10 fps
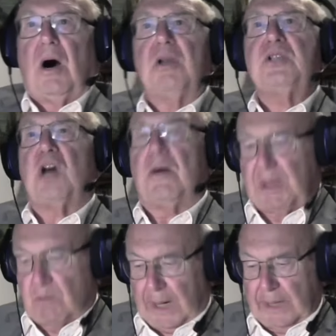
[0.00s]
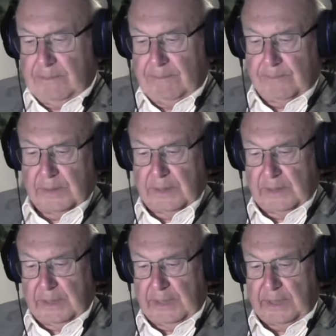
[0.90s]
On topic one,
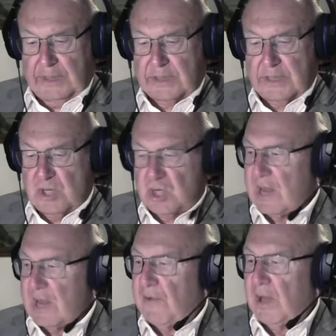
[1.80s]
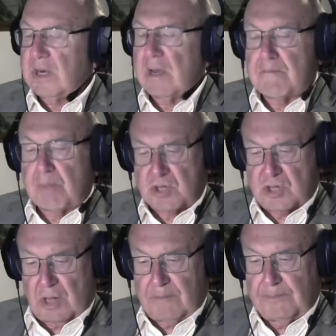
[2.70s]
it is Stefan
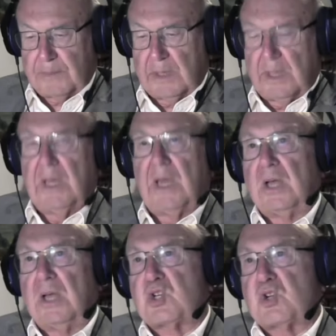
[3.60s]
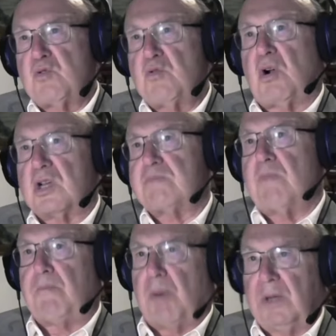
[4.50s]
Bößner, a true
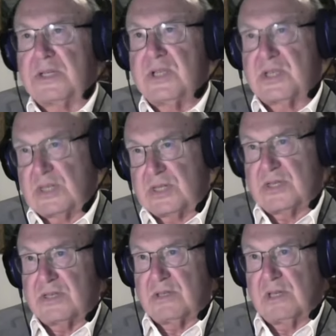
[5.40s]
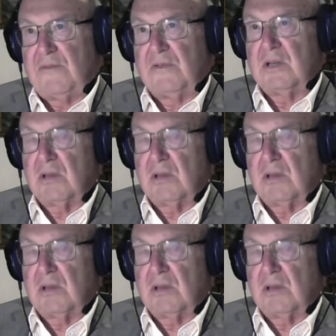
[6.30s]
cosmopolitan citizen, if you